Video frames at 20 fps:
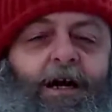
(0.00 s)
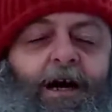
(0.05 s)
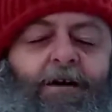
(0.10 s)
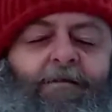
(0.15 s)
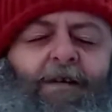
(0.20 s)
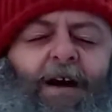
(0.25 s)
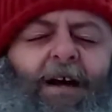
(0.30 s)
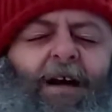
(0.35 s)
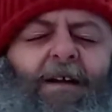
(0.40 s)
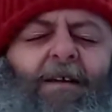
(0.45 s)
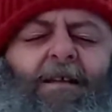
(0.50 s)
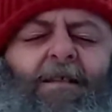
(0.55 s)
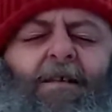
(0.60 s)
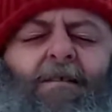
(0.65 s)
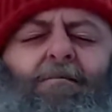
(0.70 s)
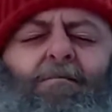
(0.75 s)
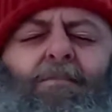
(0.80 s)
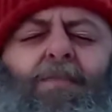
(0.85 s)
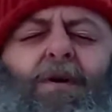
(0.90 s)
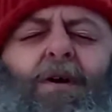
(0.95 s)
I ran into
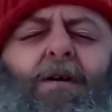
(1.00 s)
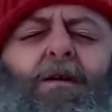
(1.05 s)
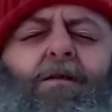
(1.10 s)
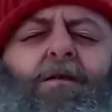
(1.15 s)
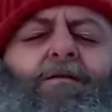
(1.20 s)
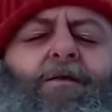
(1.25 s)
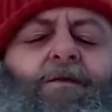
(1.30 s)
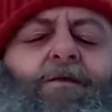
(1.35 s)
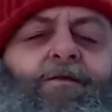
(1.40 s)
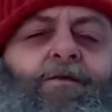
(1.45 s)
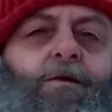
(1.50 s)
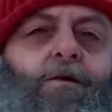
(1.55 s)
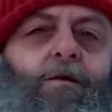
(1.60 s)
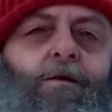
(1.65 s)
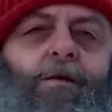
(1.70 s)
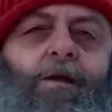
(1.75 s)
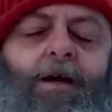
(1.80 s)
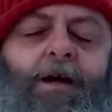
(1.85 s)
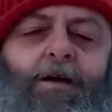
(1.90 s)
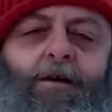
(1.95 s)
this beautiful
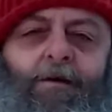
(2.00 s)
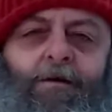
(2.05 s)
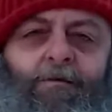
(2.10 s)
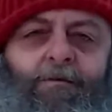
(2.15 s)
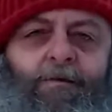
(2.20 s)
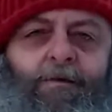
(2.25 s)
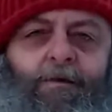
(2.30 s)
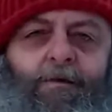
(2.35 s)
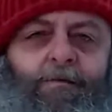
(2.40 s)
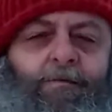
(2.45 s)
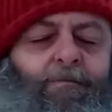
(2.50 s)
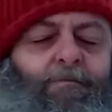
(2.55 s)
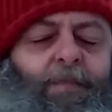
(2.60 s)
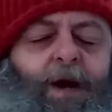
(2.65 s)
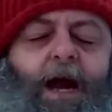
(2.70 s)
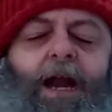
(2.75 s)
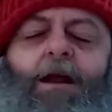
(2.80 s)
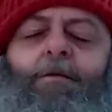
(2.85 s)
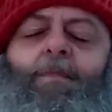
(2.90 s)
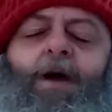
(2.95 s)
soul that I know for
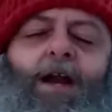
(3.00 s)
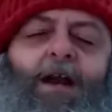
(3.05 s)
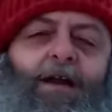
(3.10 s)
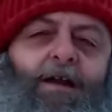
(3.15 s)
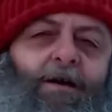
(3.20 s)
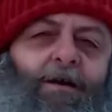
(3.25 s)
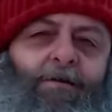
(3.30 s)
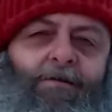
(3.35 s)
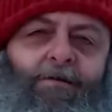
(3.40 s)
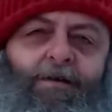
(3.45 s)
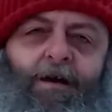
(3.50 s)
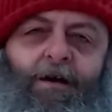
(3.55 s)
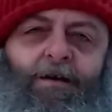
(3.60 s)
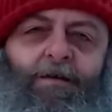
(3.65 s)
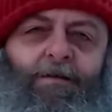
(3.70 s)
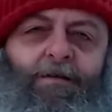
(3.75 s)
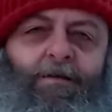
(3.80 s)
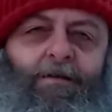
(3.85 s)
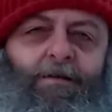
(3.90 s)
many, many years now.